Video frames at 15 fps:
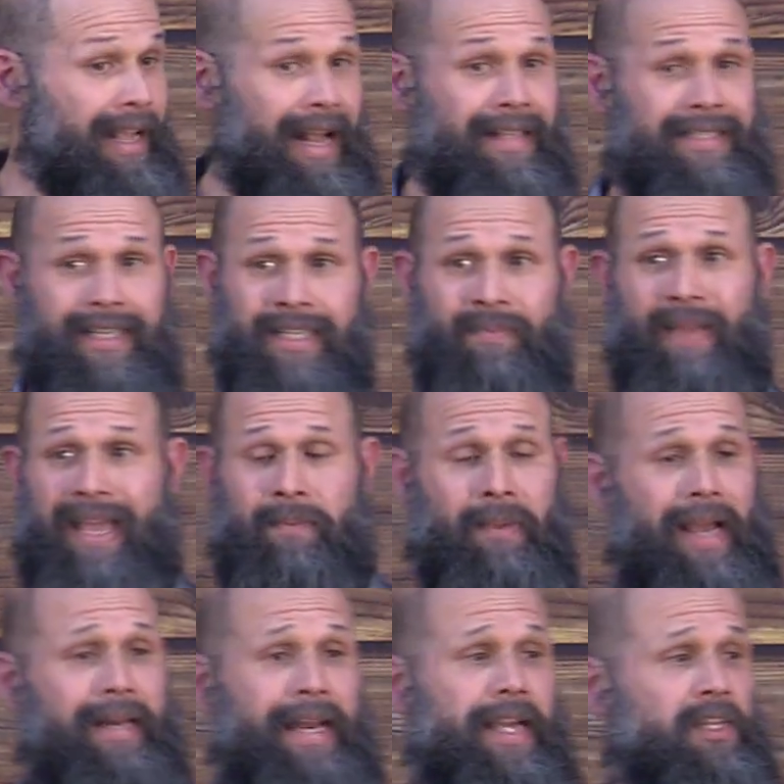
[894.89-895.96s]
God says man
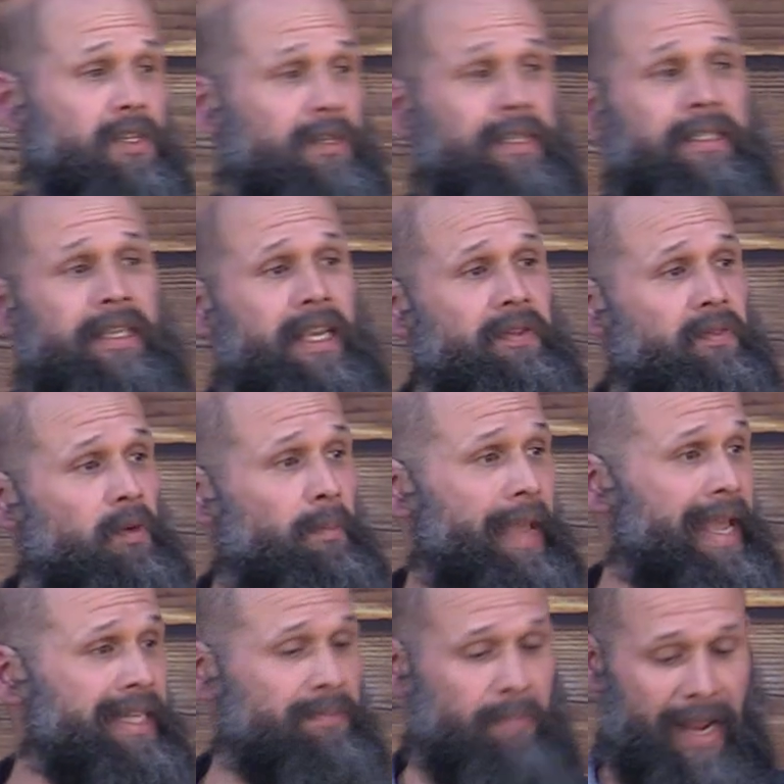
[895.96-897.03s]
by nature is evil.
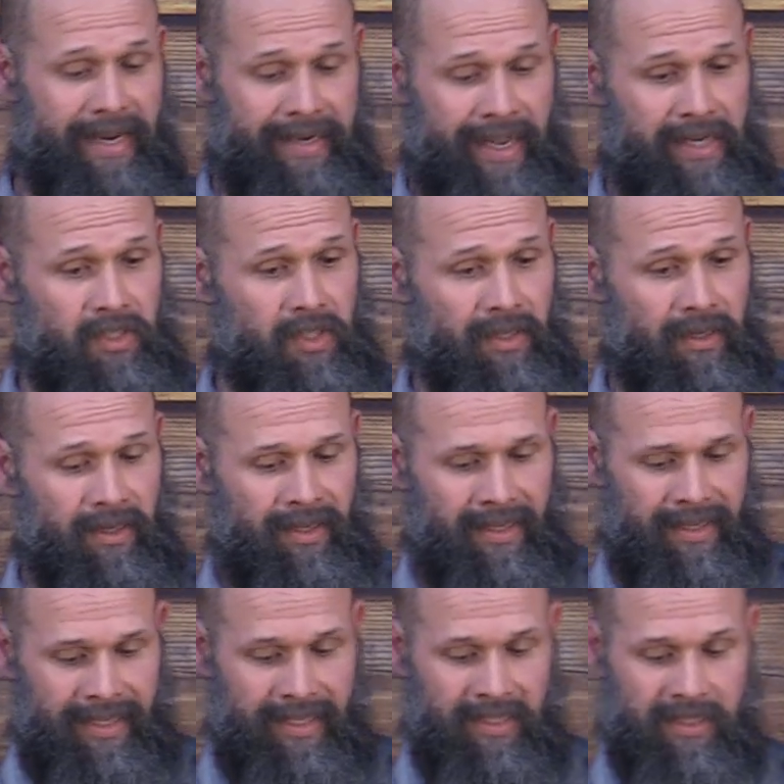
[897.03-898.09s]
Man by nature
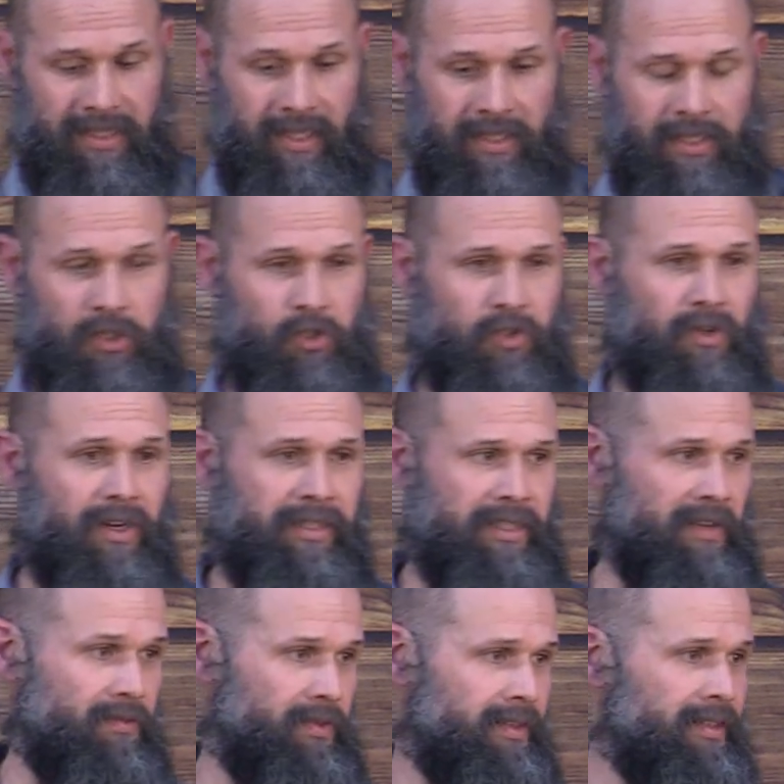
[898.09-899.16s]
is
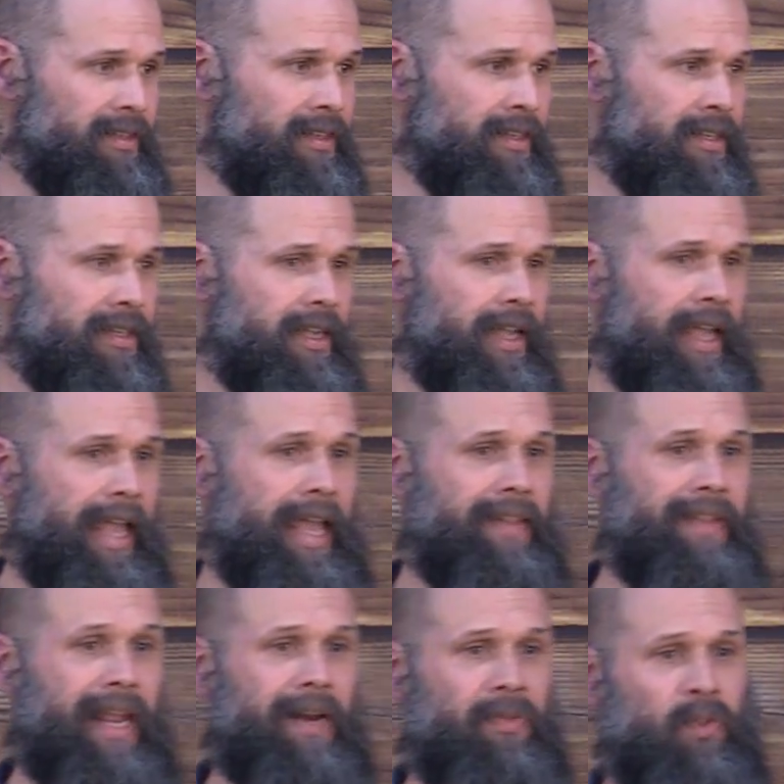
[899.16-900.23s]
destructive.
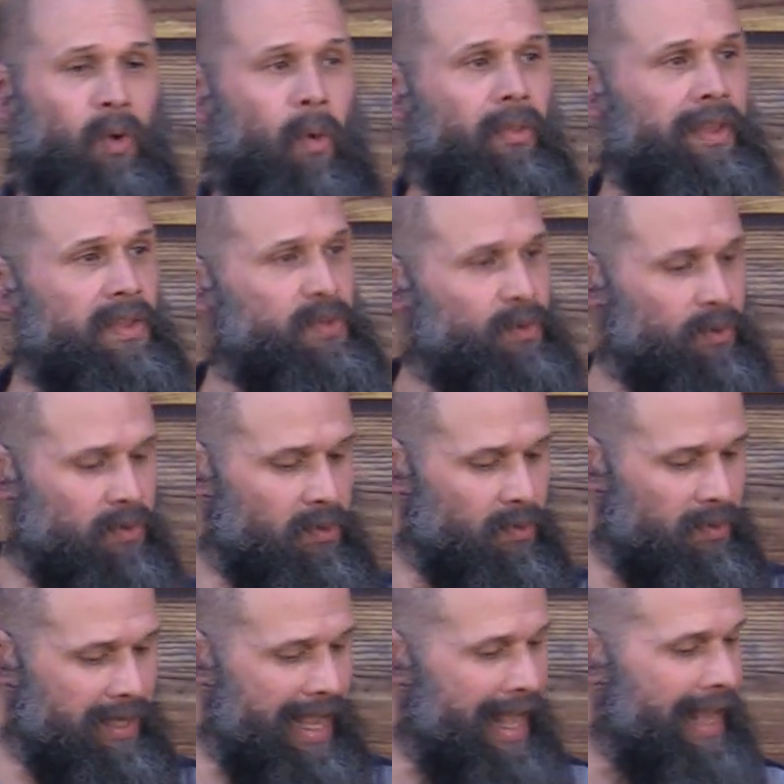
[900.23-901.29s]
And that only
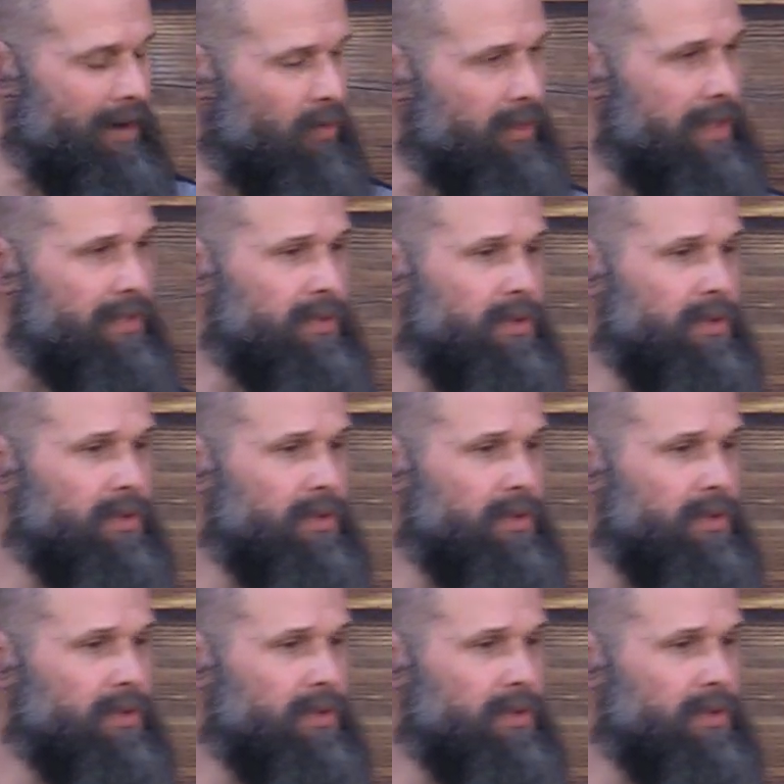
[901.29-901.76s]
through God, only